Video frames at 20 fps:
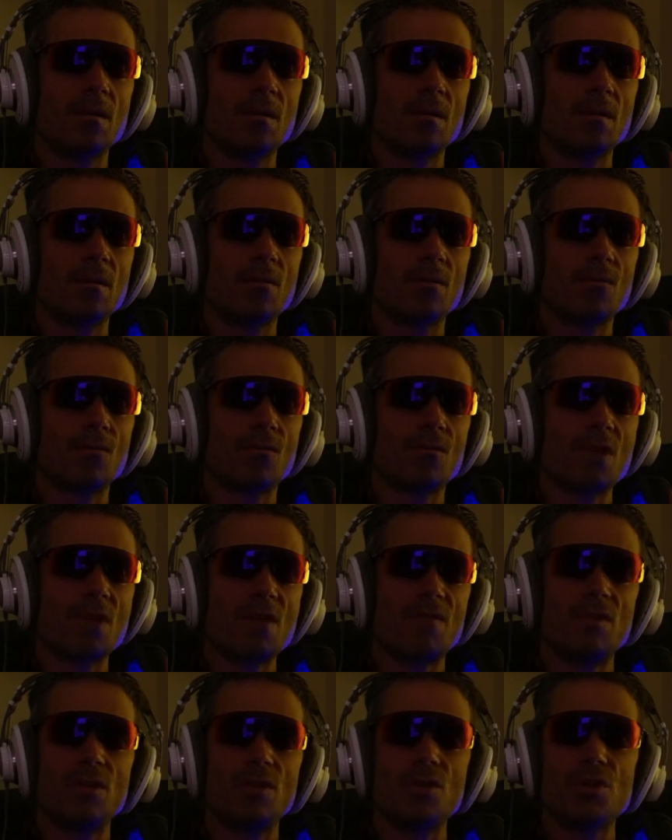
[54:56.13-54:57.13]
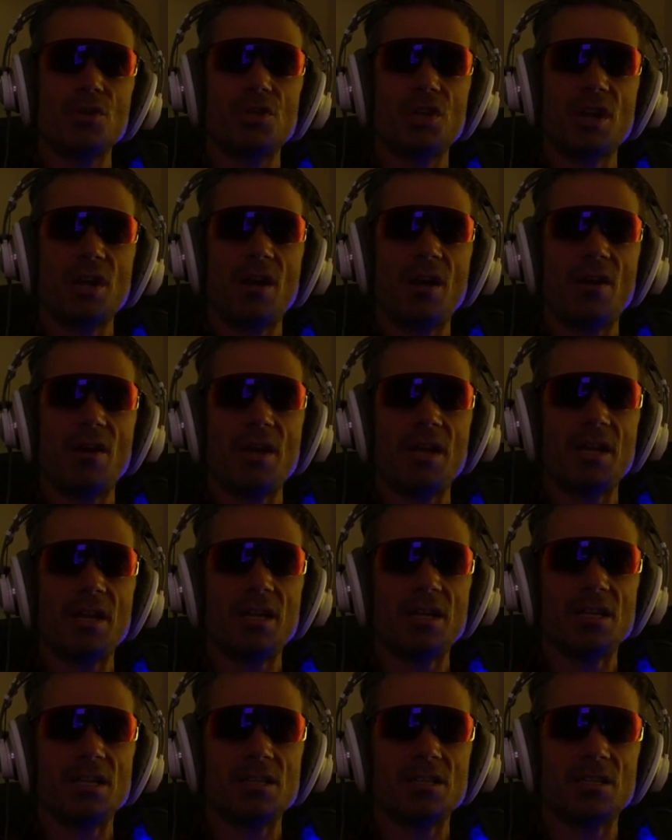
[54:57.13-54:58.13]
revolutionary it
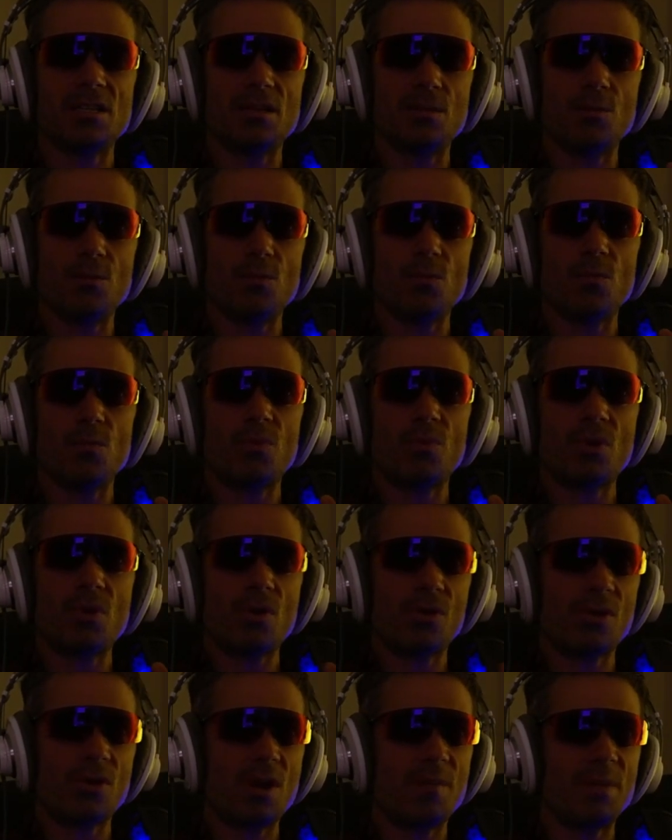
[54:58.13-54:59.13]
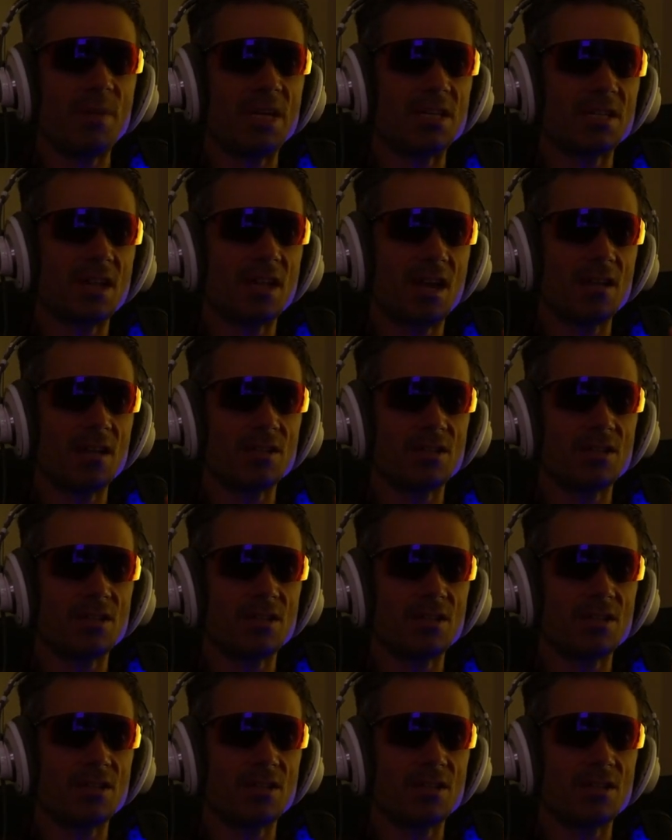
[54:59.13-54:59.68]
is that programming has gotten so